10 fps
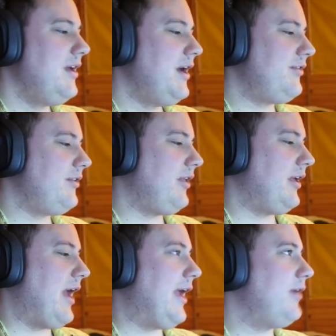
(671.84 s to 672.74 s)
That's the other thing,
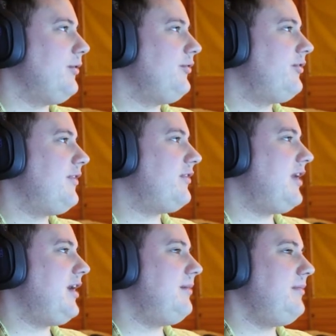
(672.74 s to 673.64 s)
like angles in this
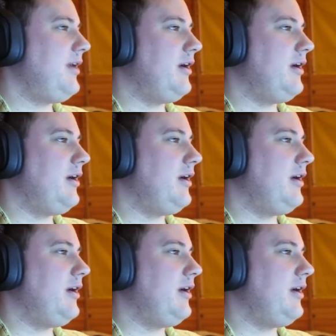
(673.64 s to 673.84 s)
game,